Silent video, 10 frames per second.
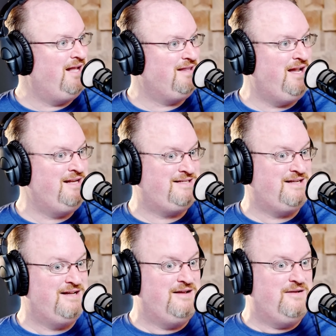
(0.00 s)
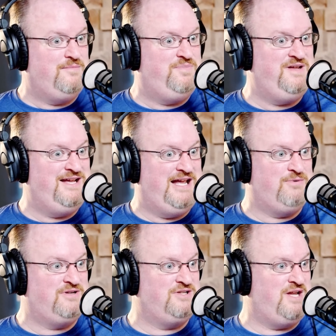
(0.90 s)
I liked being
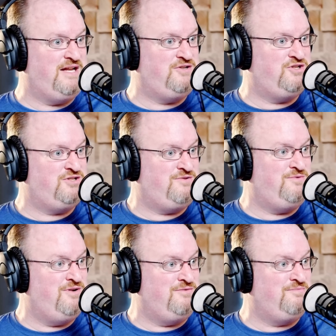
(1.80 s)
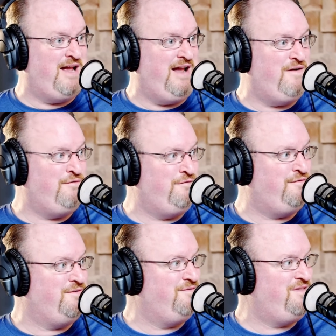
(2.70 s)
able to like just,
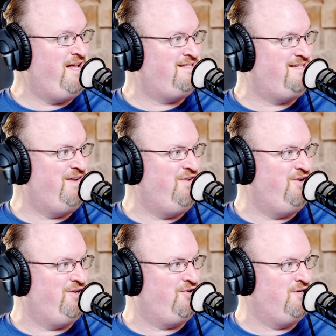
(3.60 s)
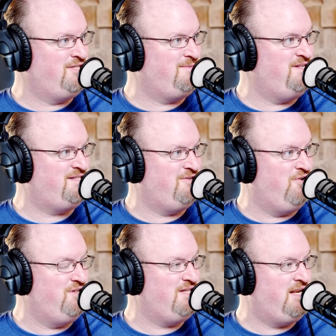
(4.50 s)
have Thanksgiving and Christmas and
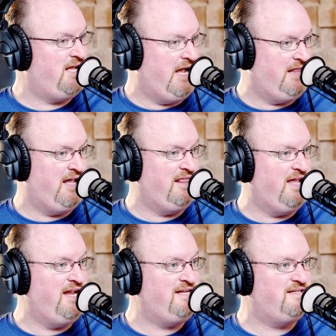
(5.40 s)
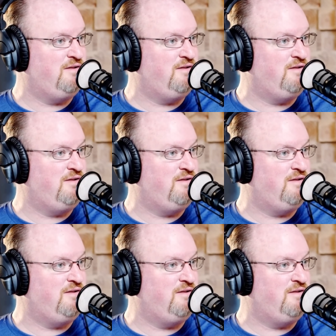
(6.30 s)
all these, like, I liked